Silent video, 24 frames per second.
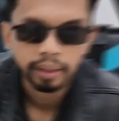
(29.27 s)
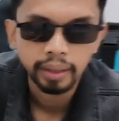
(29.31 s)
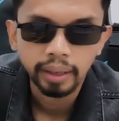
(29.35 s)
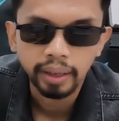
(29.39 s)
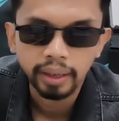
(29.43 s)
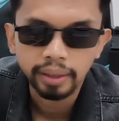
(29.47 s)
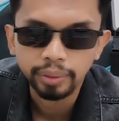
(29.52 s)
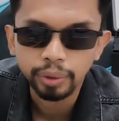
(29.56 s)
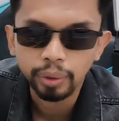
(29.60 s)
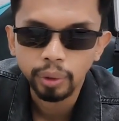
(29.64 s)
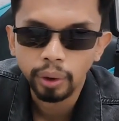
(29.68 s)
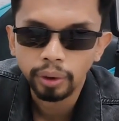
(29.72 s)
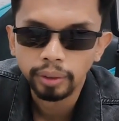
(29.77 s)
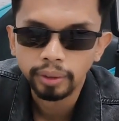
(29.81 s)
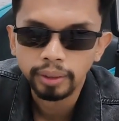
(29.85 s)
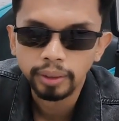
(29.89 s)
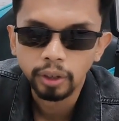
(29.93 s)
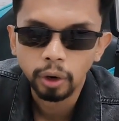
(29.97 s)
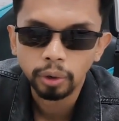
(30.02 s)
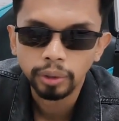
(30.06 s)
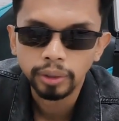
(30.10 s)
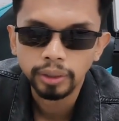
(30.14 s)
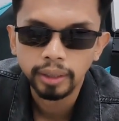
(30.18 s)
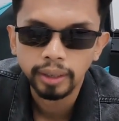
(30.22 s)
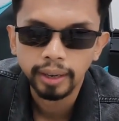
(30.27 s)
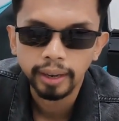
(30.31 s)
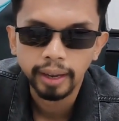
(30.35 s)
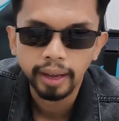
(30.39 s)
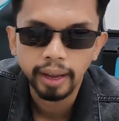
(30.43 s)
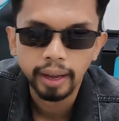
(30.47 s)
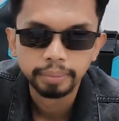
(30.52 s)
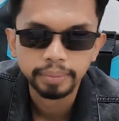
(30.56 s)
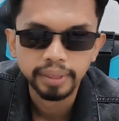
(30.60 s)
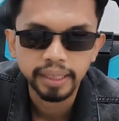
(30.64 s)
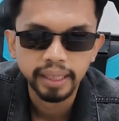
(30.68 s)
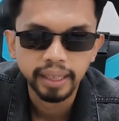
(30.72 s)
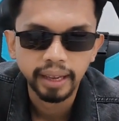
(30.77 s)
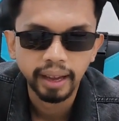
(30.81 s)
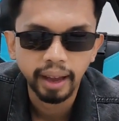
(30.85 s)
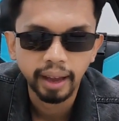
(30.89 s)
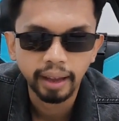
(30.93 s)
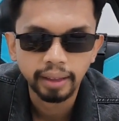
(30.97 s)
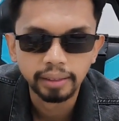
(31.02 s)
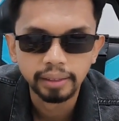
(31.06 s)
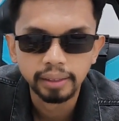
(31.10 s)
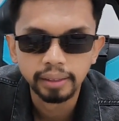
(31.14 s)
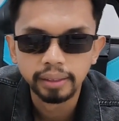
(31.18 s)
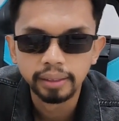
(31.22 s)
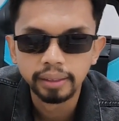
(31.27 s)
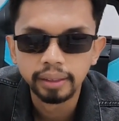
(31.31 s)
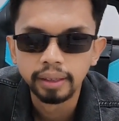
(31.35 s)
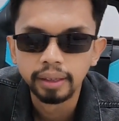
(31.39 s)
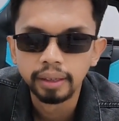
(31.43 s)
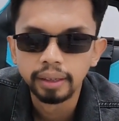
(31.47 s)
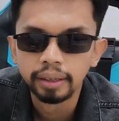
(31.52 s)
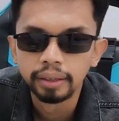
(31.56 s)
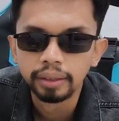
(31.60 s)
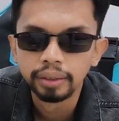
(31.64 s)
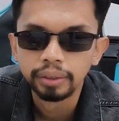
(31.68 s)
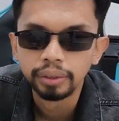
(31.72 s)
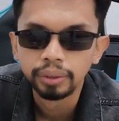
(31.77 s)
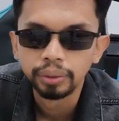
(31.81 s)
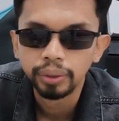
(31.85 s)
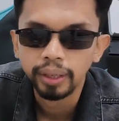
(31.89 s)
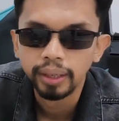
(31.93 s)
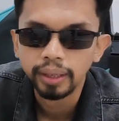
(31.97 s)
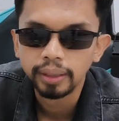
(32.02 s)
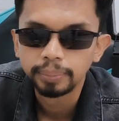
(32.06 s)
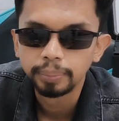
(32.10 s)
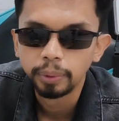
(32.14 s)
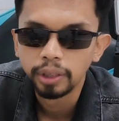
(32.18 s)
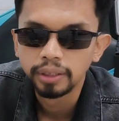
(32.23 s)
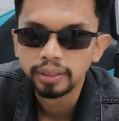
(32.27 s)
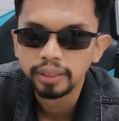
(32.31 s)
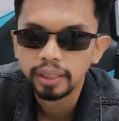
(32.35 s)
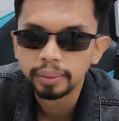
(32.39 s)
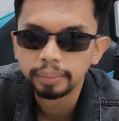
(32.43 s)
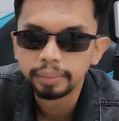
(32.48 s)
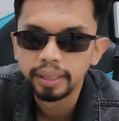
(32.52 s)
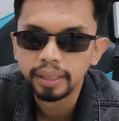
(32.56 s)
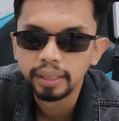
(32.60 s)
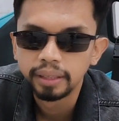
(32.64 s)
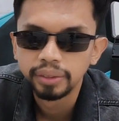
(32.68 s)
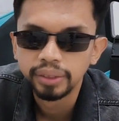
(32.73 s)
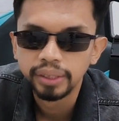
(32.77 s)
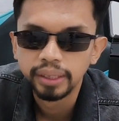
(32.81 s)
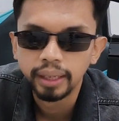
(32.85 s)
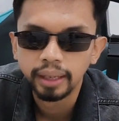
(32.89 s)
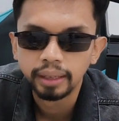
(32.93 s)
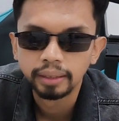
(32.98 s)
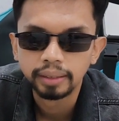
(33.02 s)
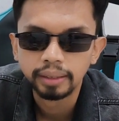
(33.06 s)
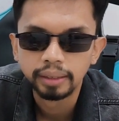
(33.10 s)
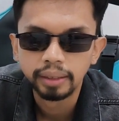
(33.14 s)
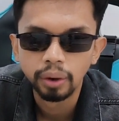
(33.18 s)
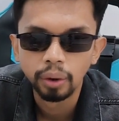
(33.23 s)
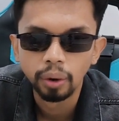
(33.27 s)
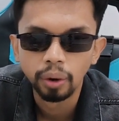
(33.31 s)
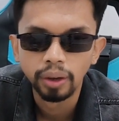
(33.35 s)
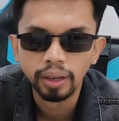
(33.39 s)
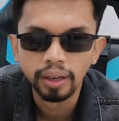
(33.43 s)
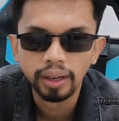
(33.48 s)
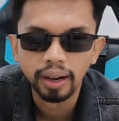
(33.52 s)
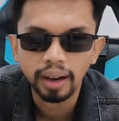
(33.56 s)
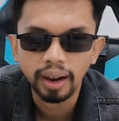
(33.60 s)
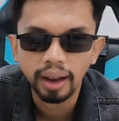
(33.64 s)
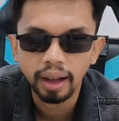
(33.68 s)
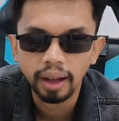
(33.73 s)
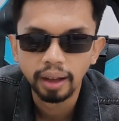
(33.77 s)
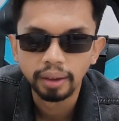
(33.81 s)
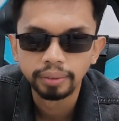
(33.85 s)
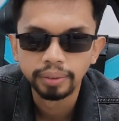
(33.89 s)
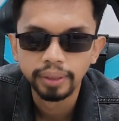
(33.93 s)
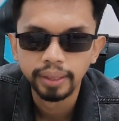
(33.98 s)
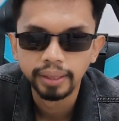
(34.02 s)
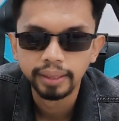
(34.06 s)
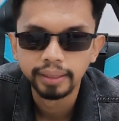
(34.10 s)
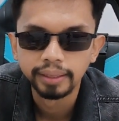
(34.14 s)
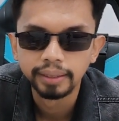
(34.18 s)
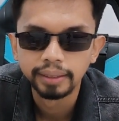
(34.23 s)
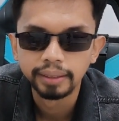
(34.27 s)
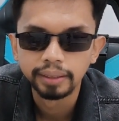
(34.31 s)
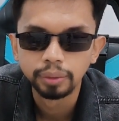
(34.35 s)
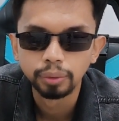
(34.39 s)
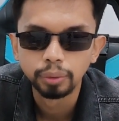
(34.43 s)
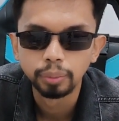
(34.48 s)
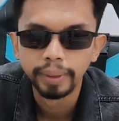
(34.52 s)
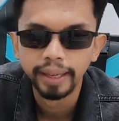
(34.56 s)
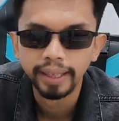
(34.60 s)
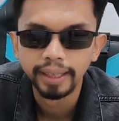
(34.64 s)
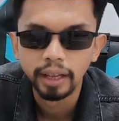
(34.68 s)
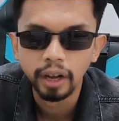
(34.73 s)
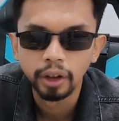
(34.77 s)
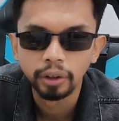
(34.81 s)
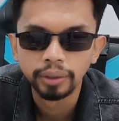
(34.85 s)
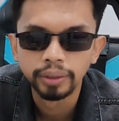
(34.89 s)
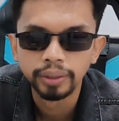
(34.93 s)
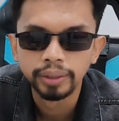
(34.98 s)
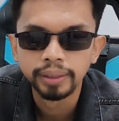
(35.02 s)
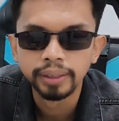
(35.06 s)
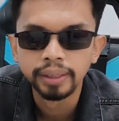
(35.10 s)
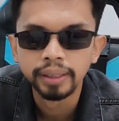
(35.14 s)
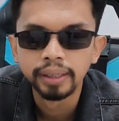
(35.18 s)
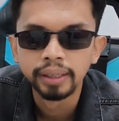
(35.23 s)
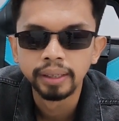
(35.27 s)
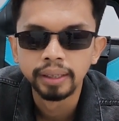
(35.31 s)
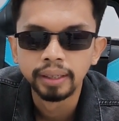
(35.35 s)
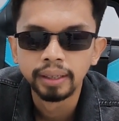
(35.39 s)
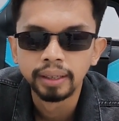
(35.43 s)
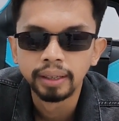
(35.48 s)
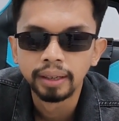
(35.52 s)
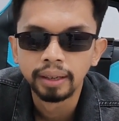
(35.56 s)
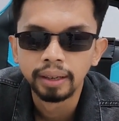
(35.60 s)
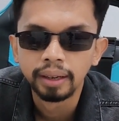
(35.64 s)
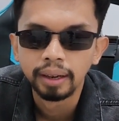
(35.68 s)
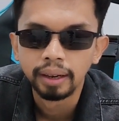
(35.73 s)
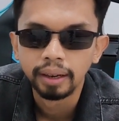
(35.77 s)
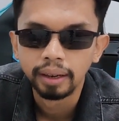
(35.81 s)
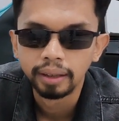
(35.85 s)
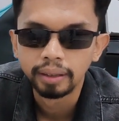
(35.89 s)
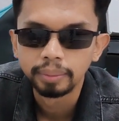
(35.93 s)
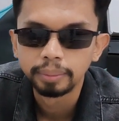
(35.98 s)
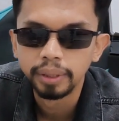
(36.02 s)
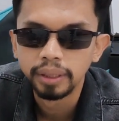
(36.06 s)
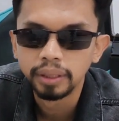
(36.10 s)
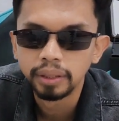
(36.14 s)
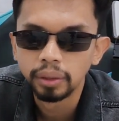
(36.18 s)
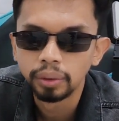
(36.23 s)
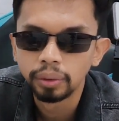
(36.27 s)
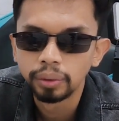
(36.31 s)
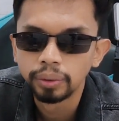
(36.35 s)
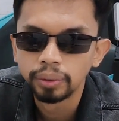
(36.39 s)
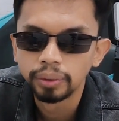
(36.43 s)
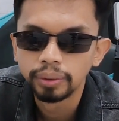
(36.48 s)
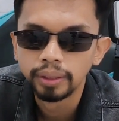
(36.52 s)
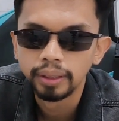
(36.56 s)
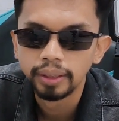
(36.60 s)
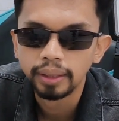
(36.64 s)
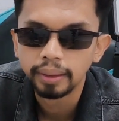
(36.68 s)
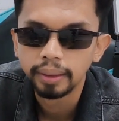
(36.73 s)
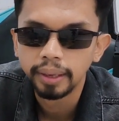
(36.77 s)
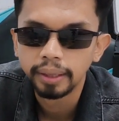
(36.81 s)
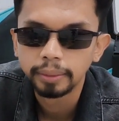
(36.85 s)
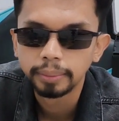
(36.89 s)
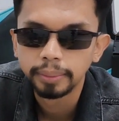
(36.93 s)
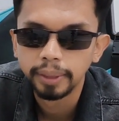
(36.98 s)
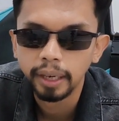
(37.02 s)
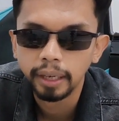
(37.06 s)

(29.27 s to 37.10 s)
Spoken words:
If you own an older GMC Canyon, you can possibly reset the oil life in two methods. Let me show you the pedal